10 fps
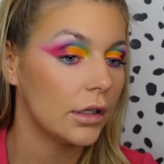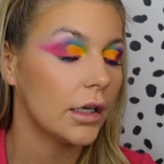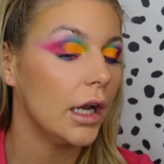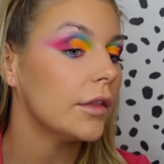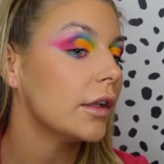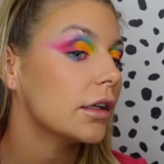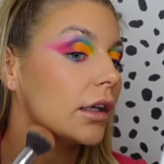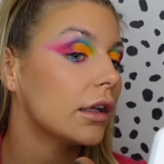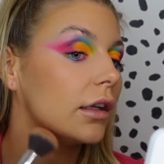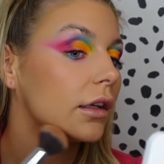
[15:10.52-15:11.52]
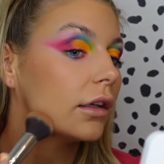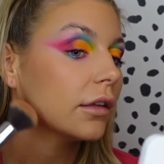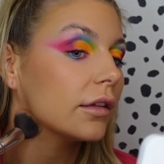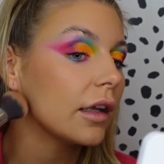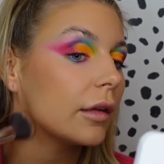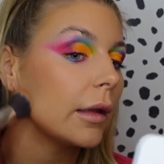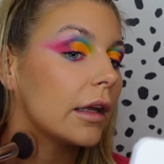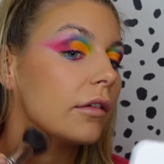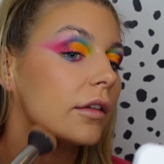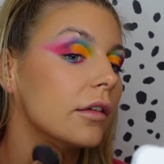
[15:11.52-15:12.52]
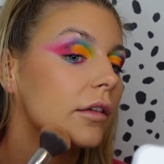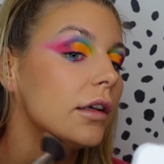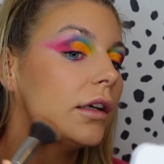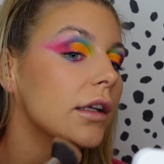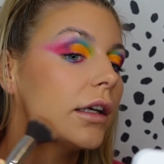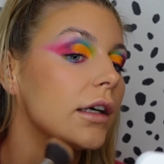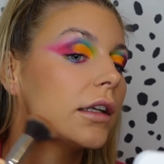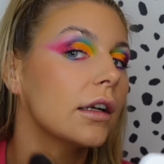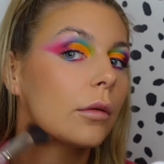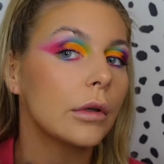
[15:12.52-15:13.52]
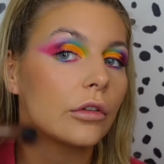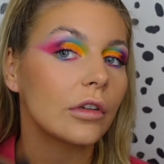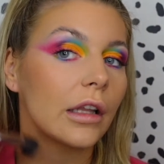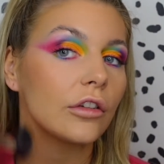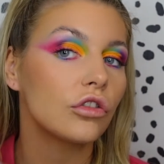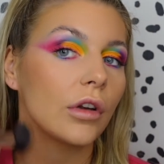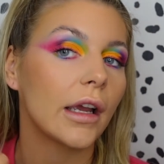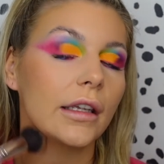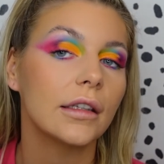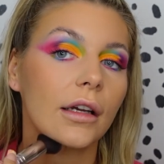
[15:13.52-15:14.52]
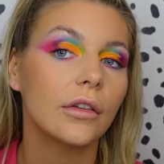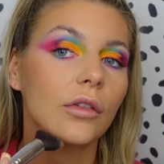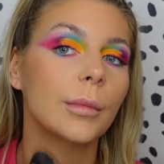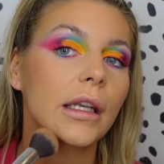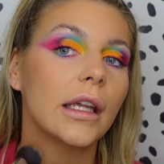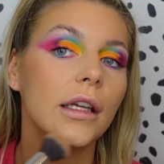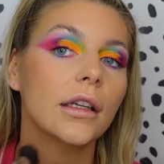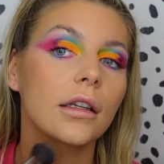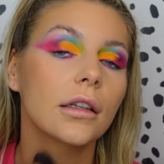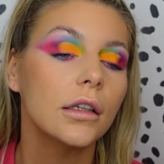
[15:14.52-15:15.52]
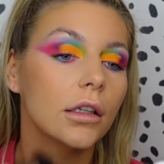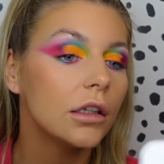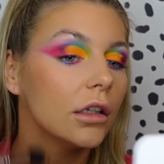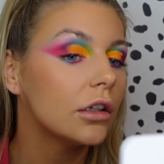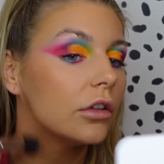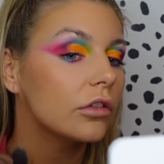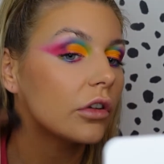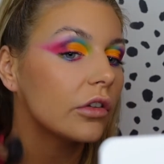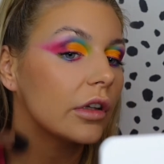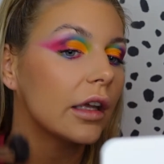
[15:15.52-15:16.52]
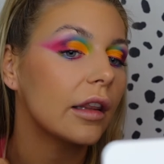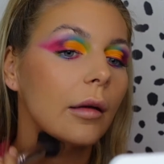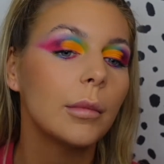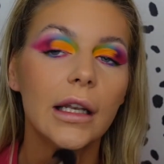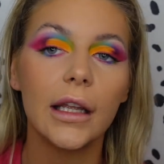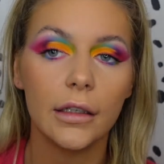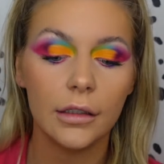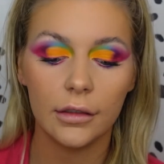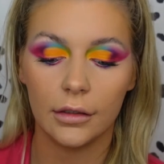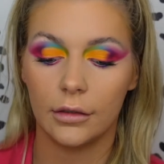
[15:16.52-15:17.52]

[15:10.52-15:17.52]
And then again in the same areas as earlier, and then I will just like drag it down to my neck just to get that blend.